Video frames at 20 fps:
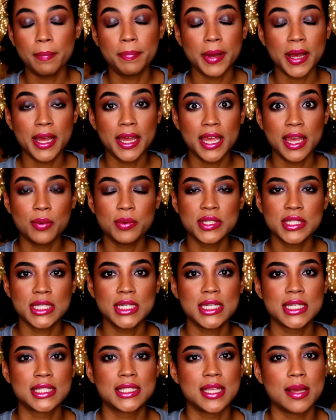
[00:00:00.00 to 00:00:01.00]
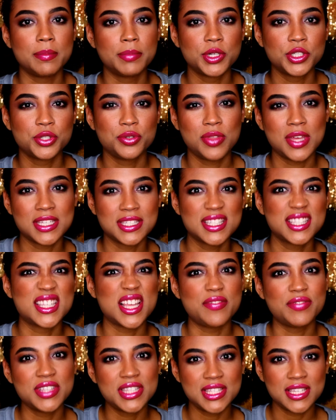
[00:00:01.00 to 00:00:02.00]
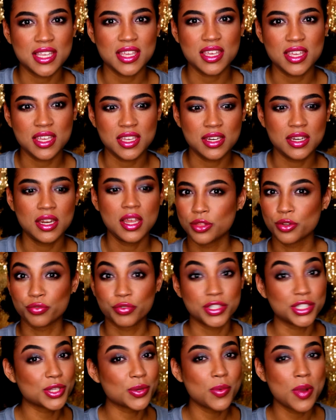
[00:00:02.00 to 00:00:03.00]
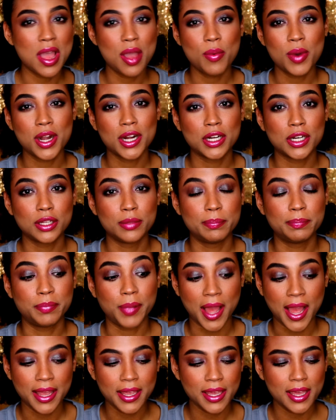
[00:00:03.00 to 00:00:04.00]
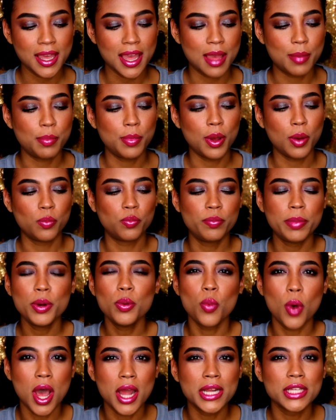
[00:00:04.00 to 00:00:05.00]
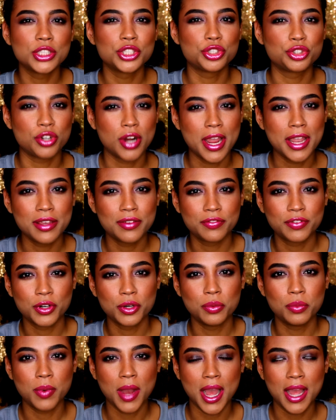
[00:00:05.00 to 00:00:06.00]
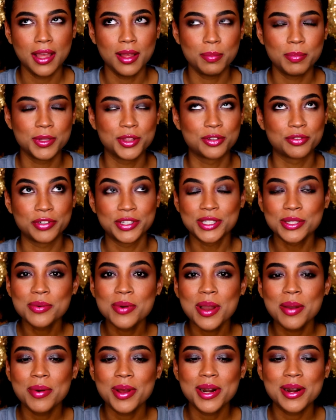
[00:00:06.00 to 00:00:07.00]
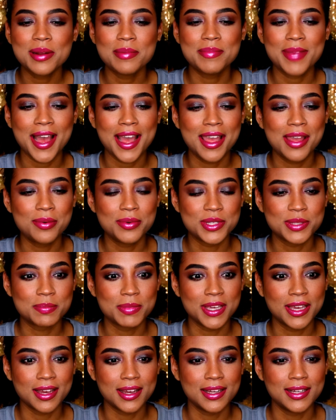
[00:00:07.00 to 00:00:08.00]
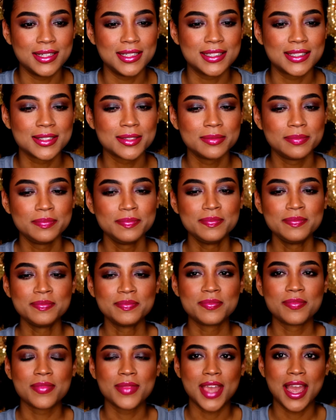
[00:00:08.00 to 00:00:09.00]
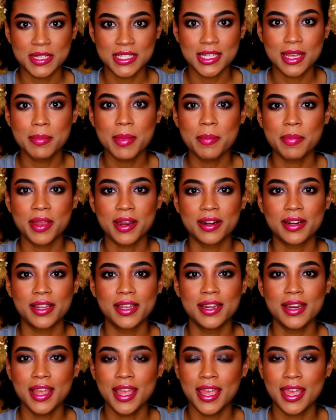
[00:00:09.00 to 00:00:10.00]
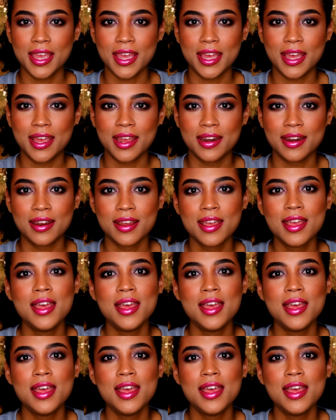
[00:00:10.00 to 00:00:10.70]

but it was in December 2017. And the reason why I wanted to buy it, I've been wanting to try it for a while, but the reason why I wanted to buy it was because I'm about to get my period and